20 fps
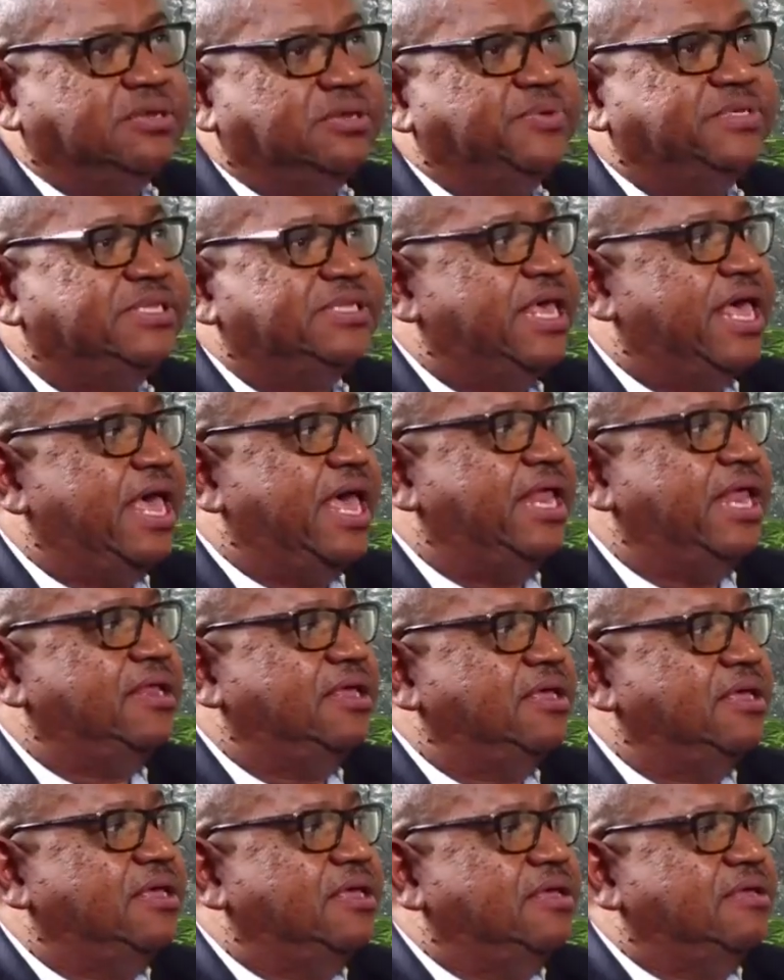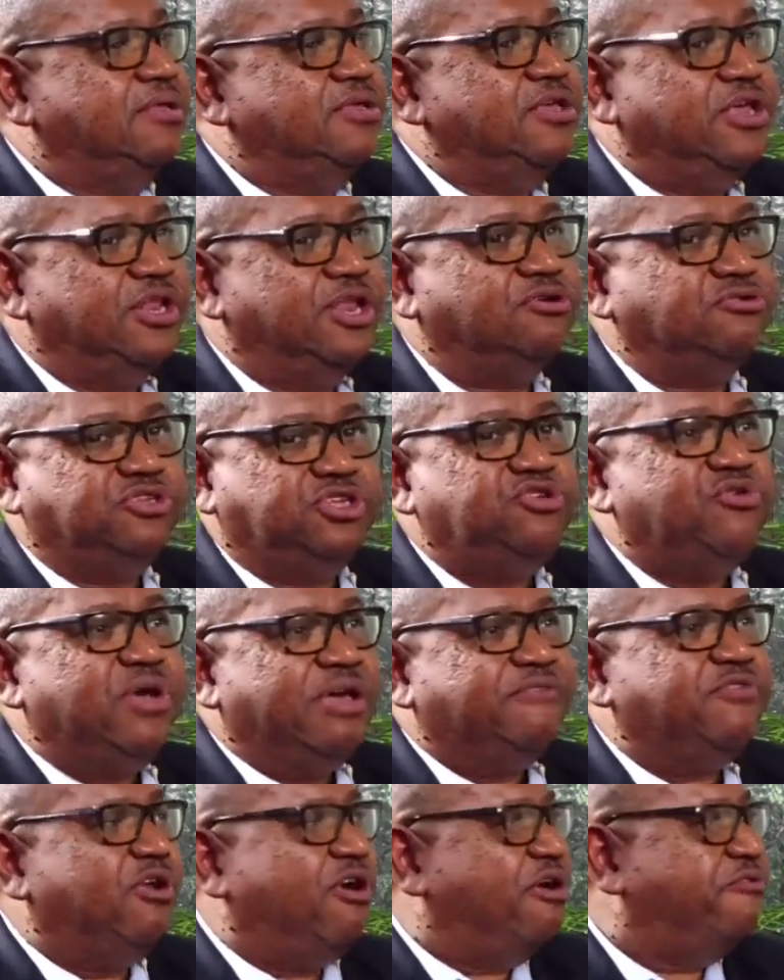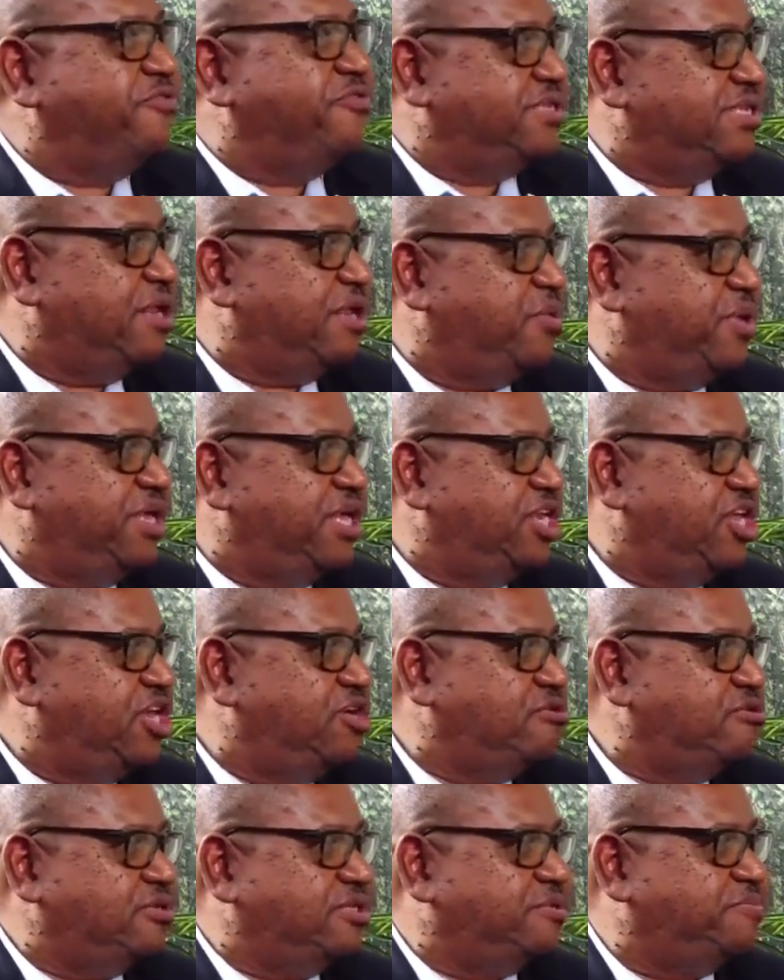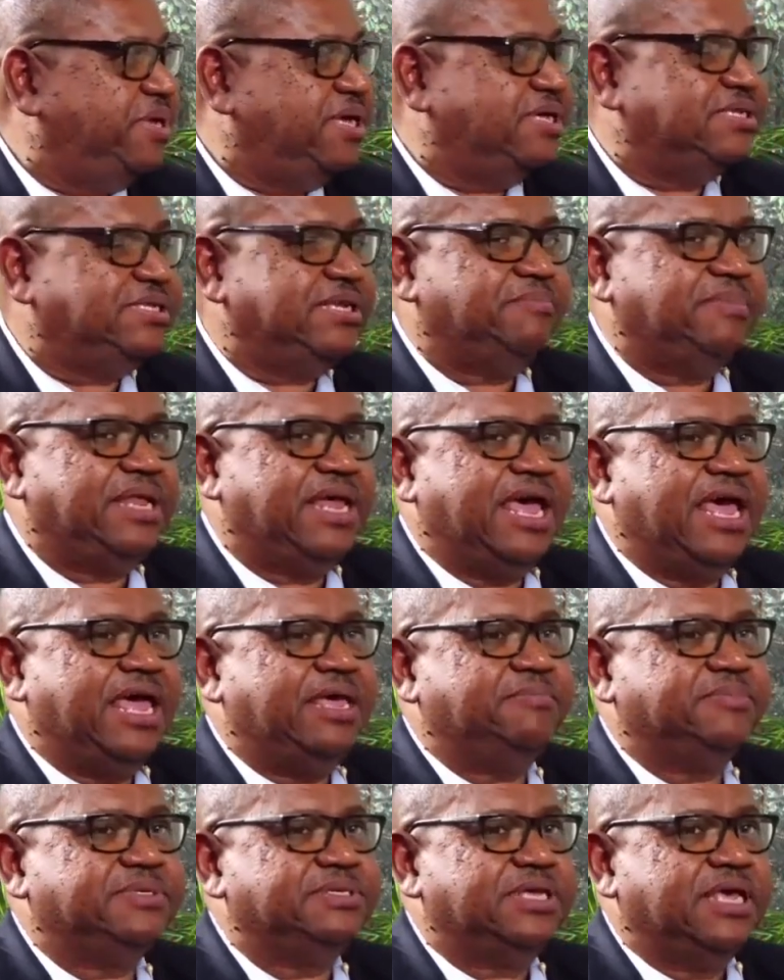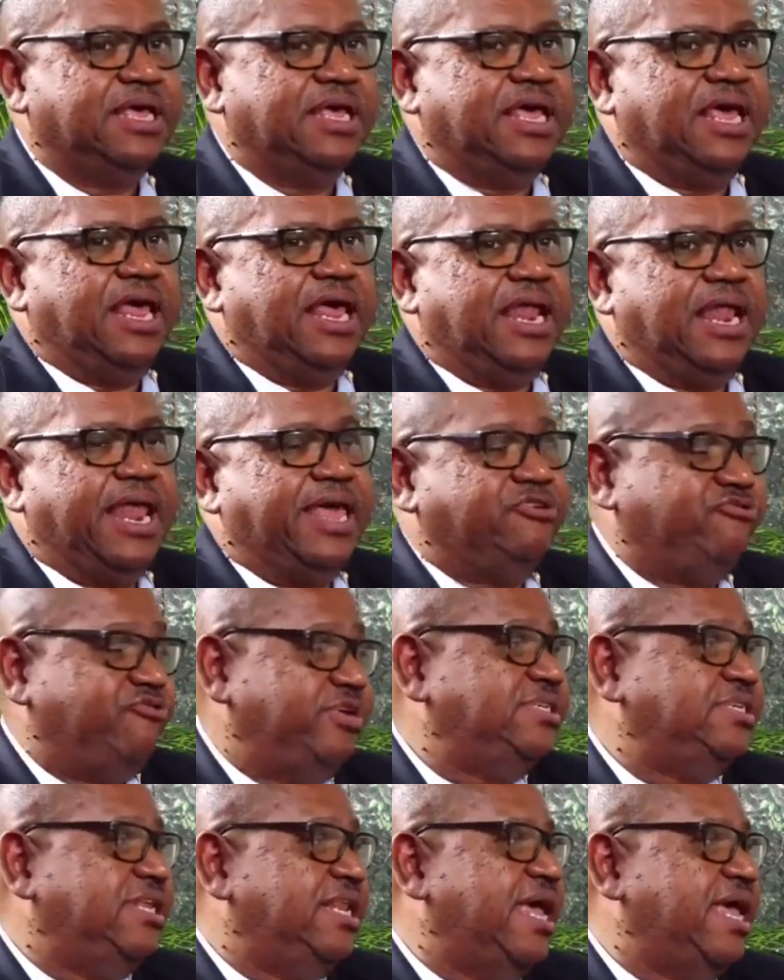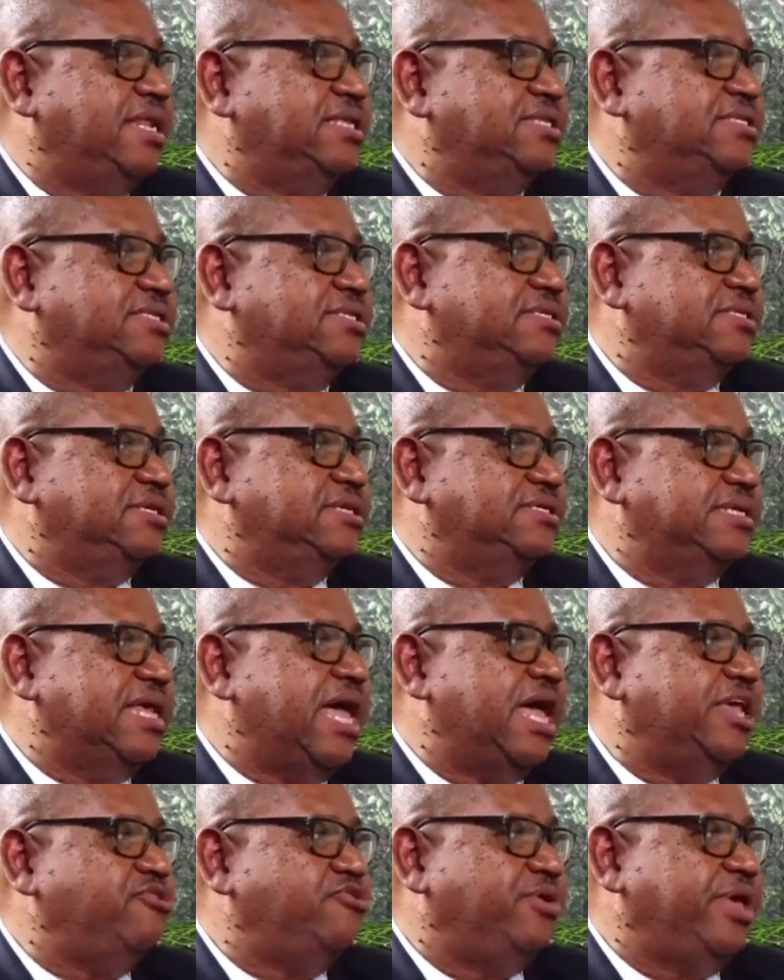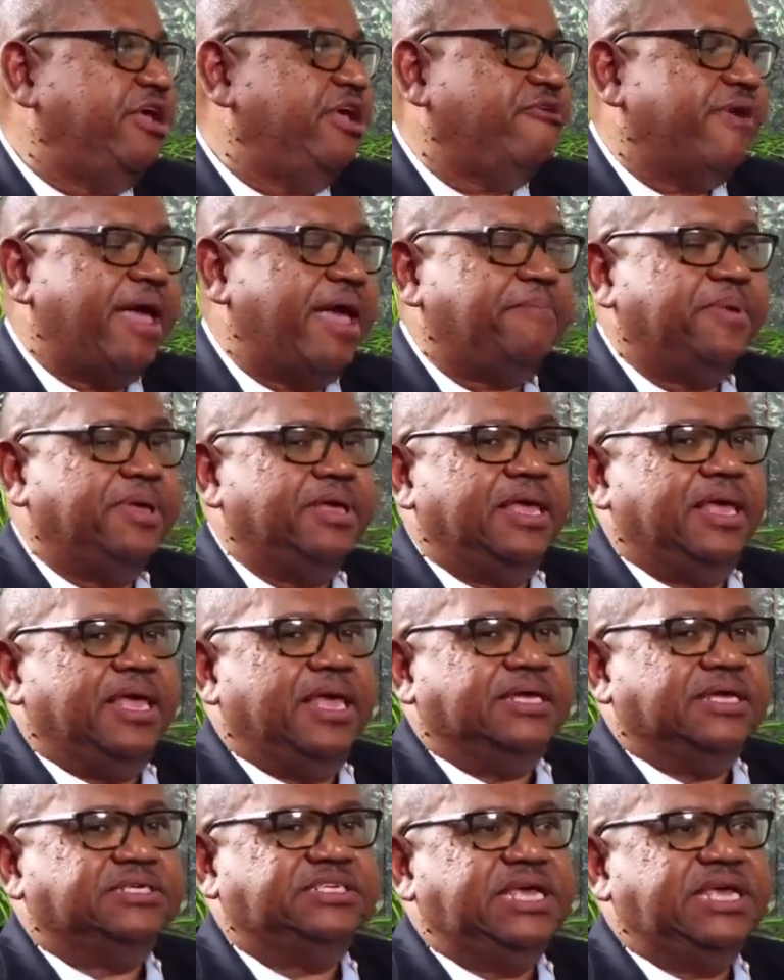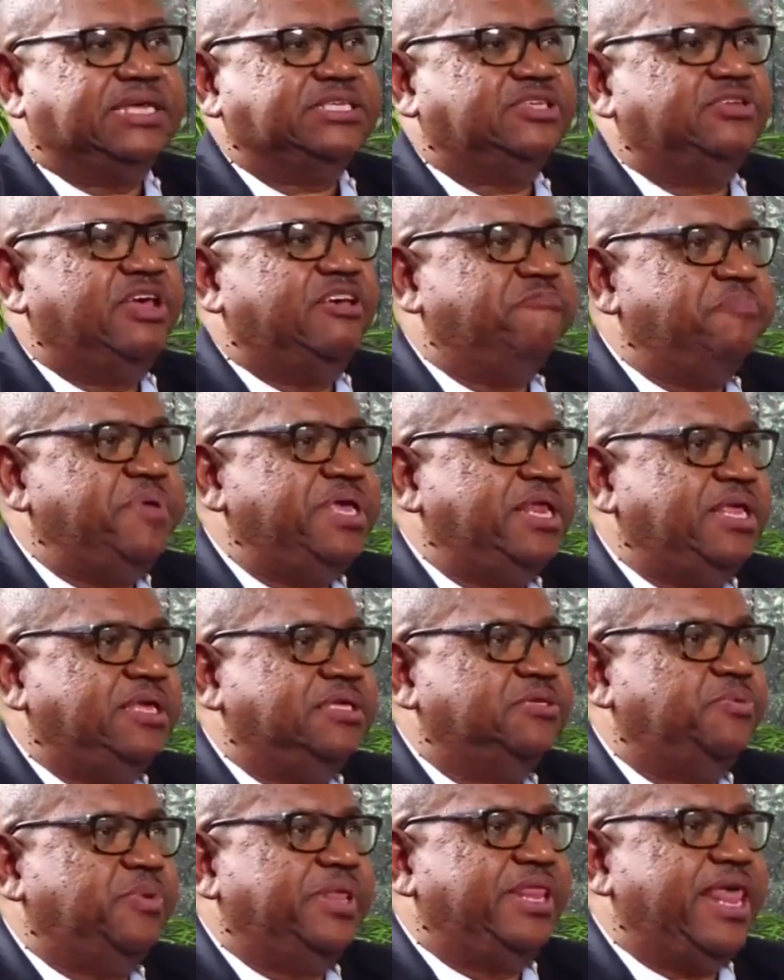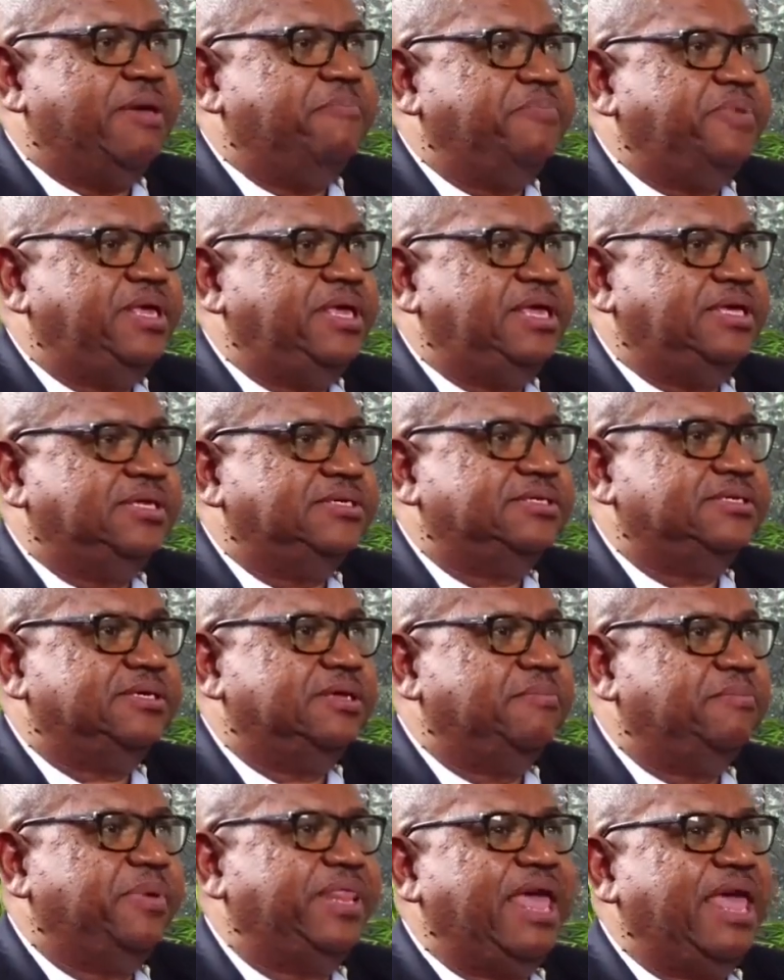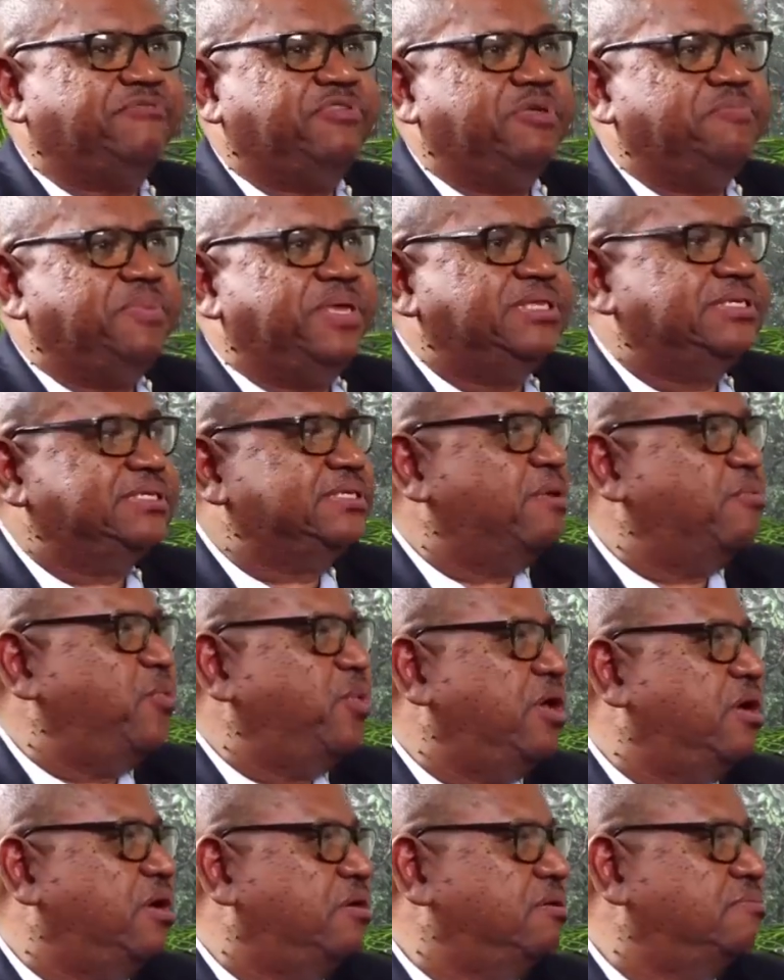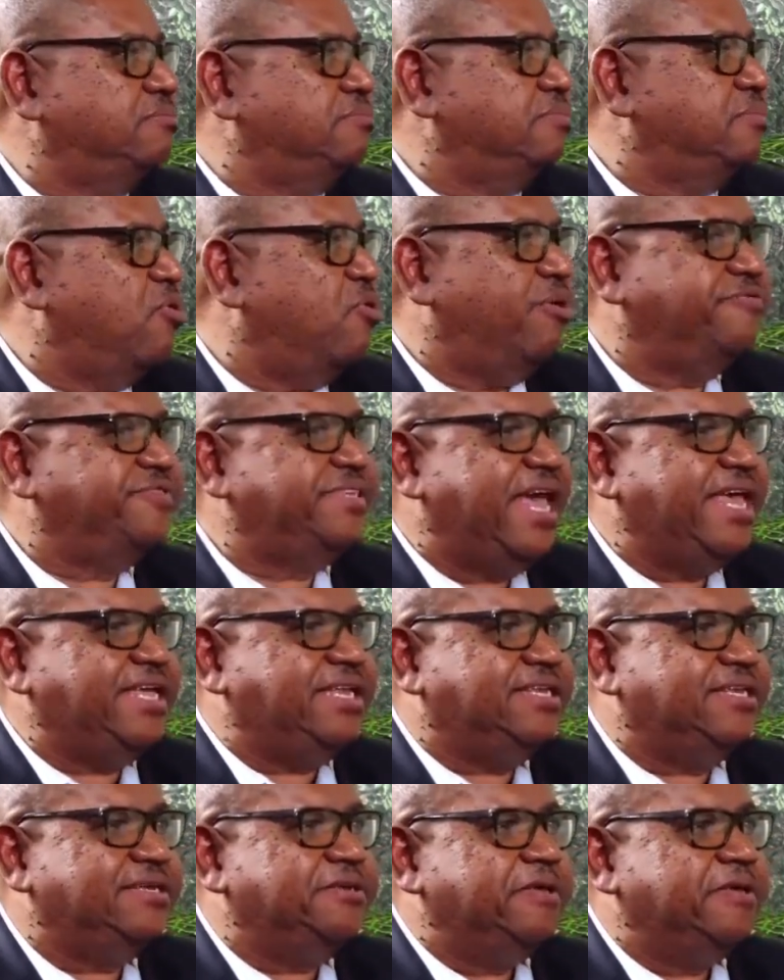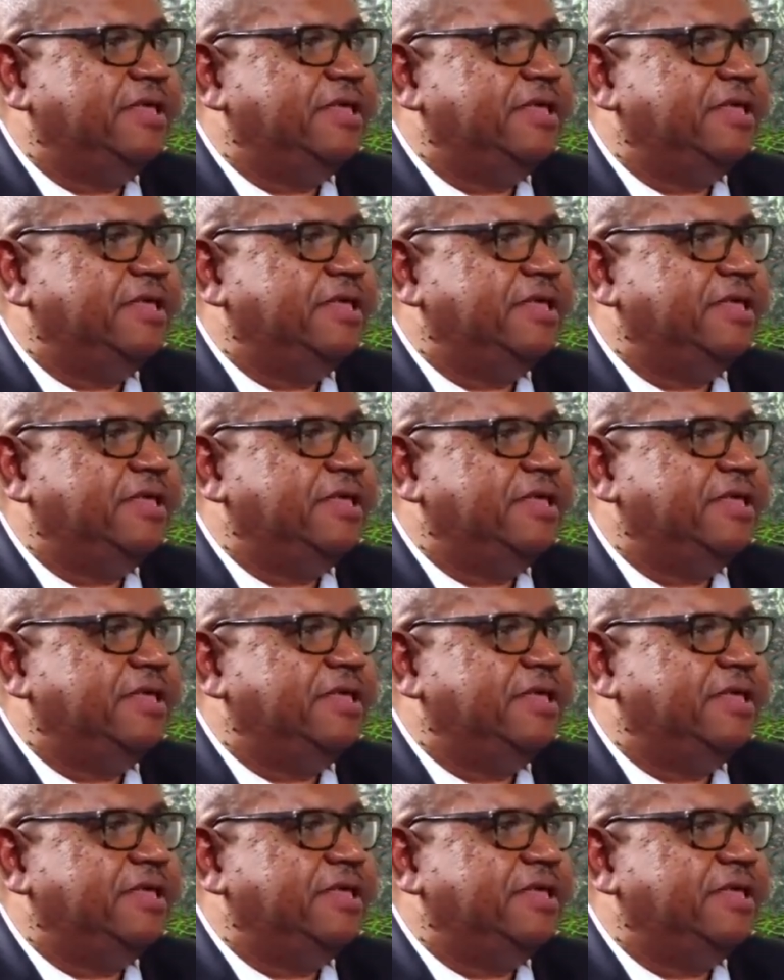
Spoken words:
and we said, do you have an office that we could use? Because sometimes, like Tracy Knight is our UK rep, she has to have meetings with MPs, but they have to meet somewhere off-site.